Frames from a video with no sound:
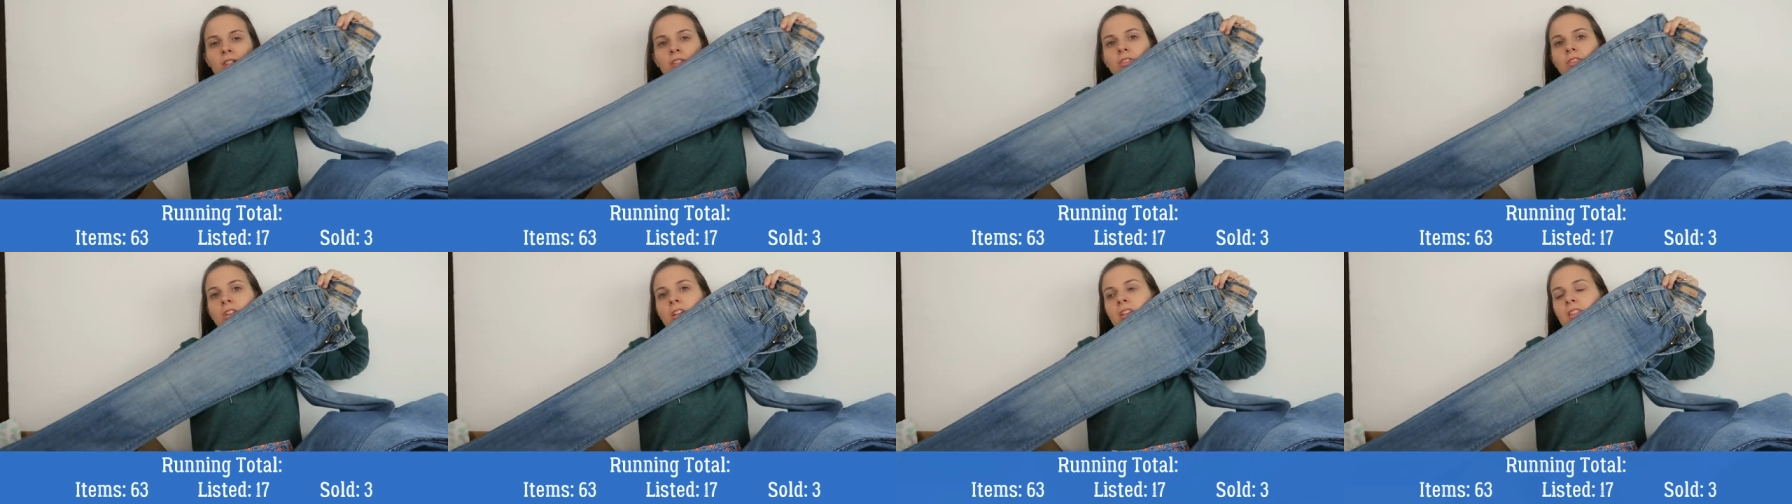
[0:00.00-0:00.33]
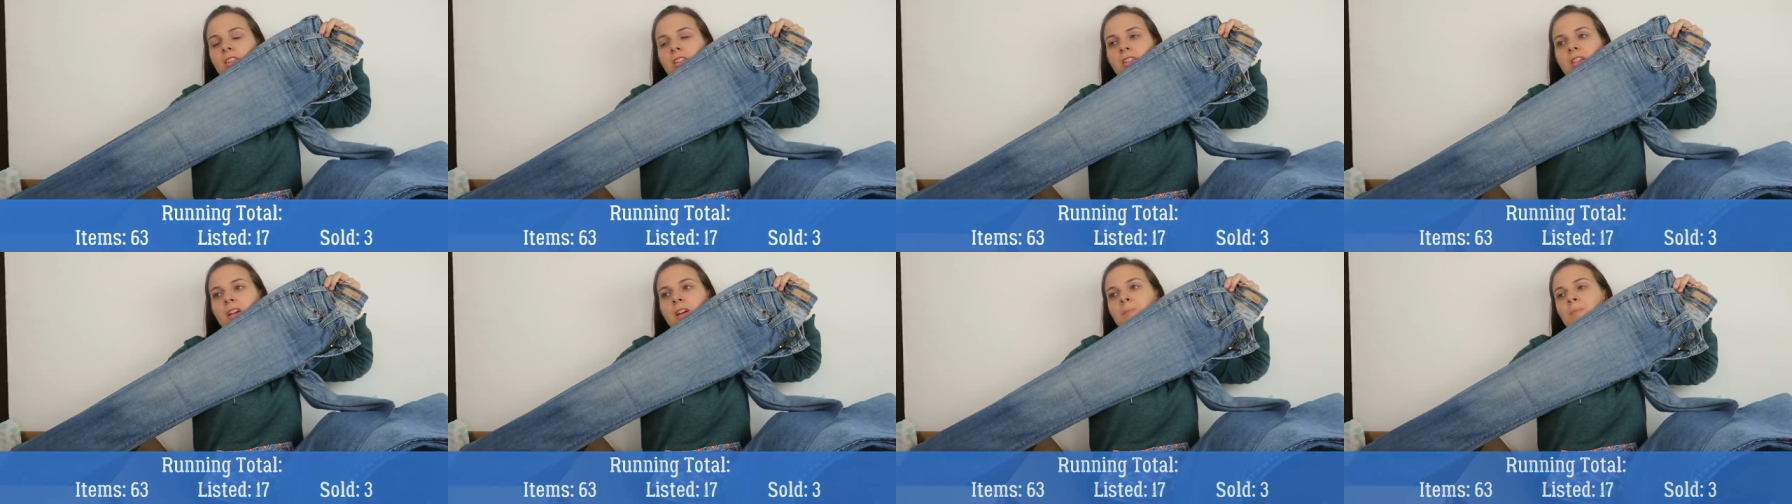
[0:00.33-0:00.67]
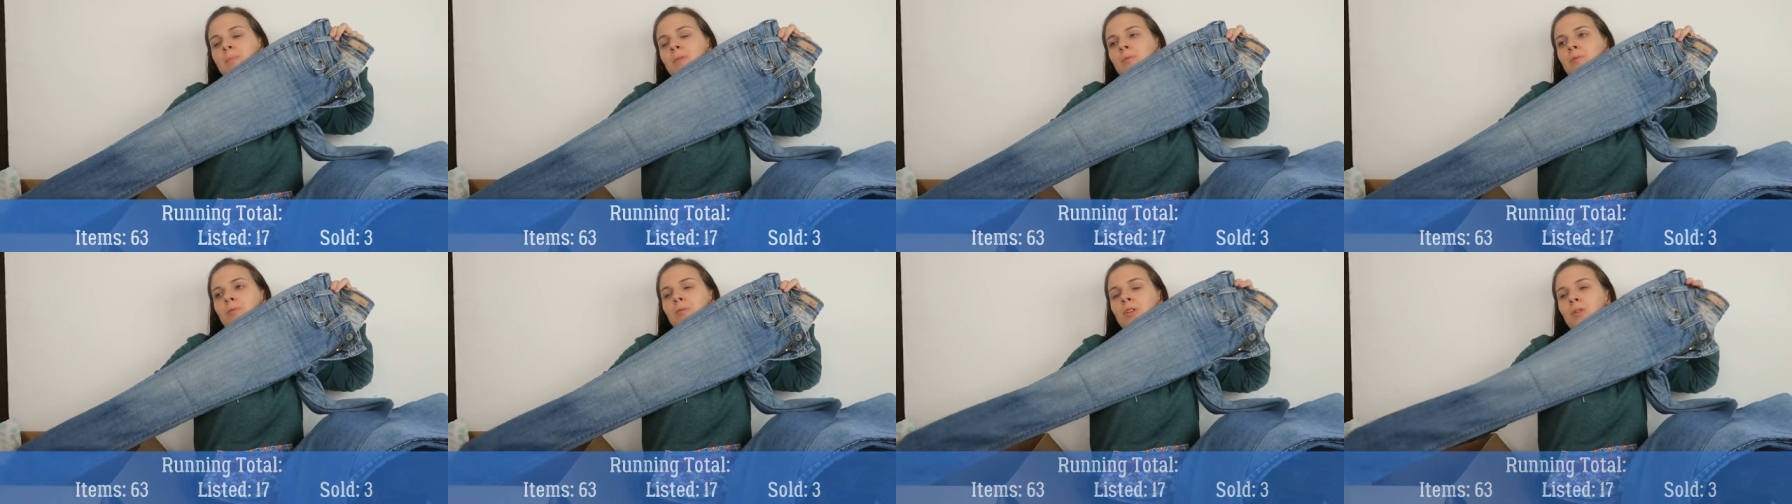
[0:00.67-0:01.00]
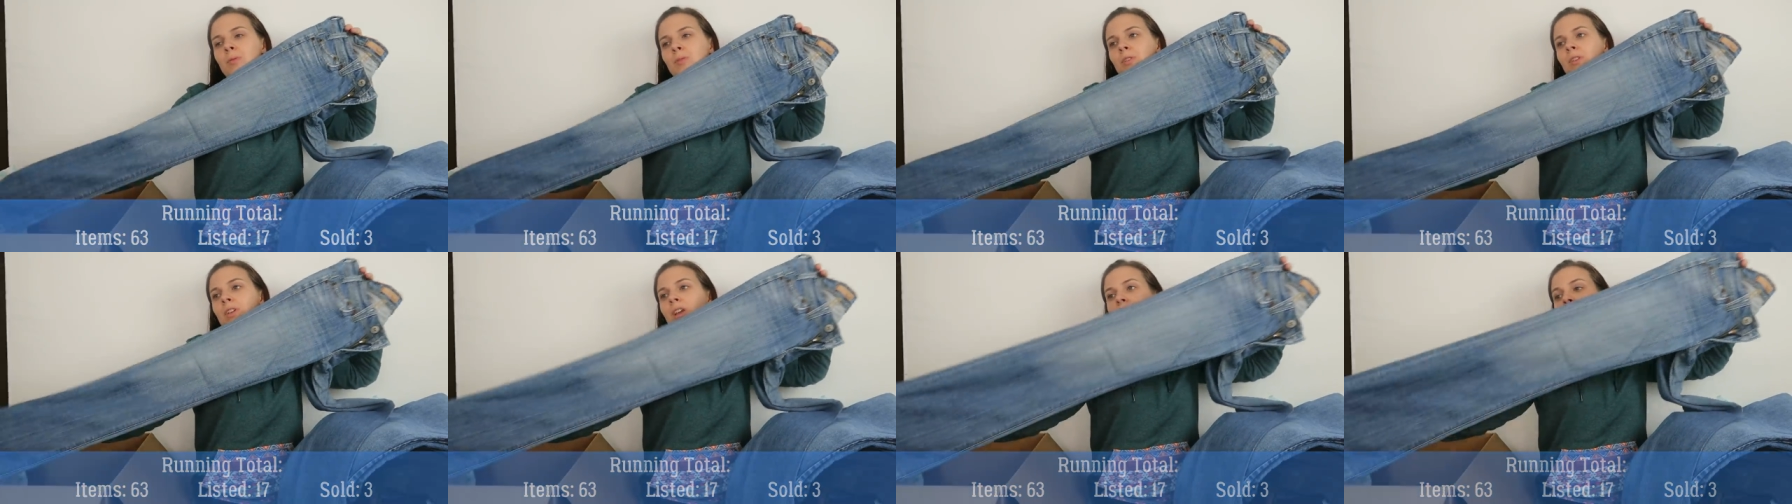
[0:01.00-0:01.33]
These are like the type people
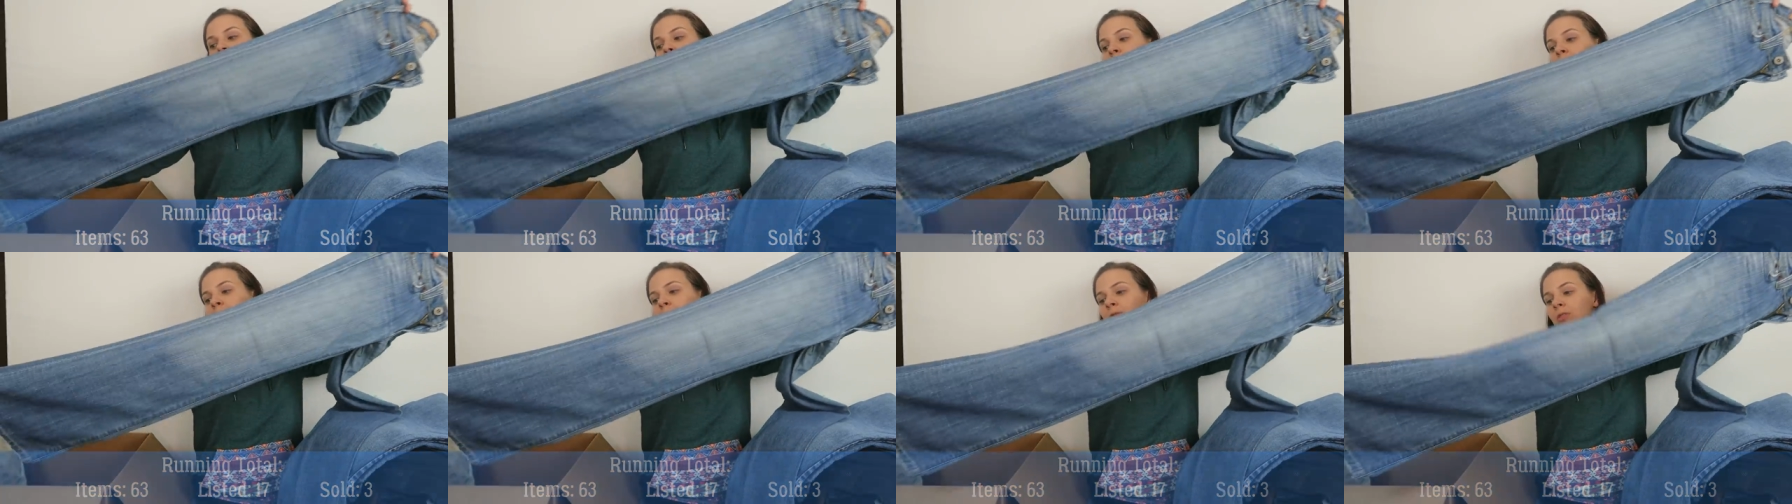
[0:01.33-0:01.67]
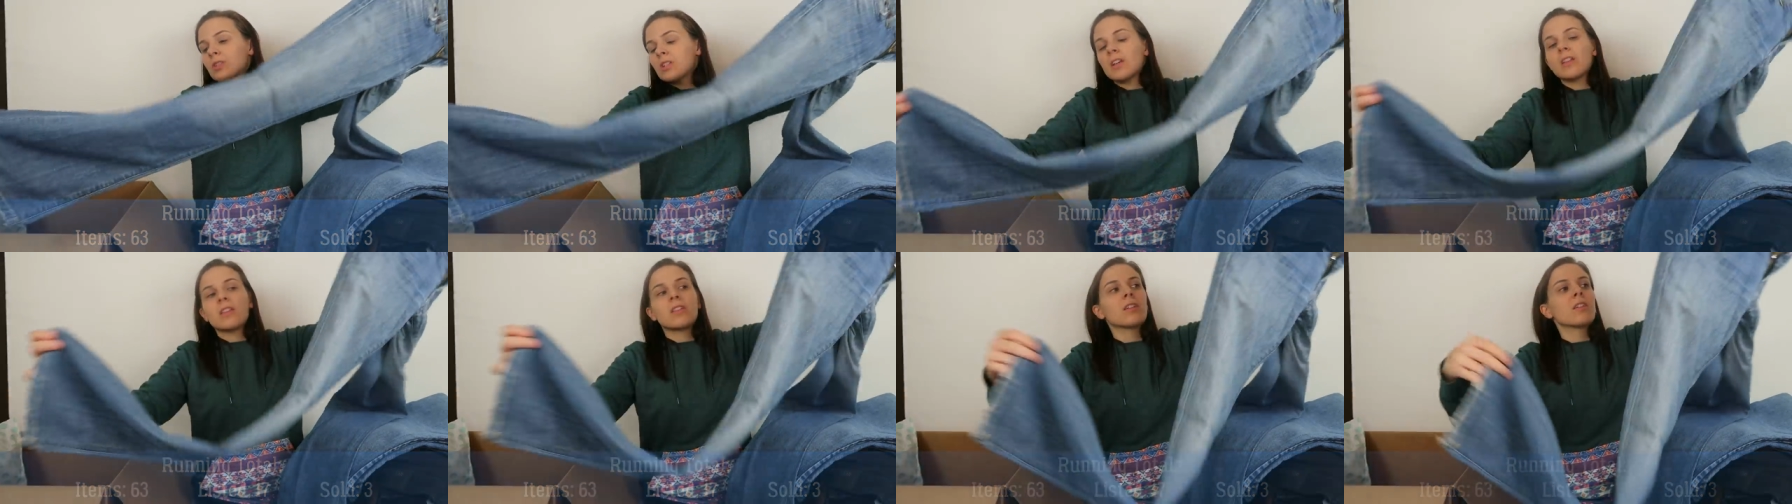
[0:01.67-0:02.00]
wear with cowboy boots, I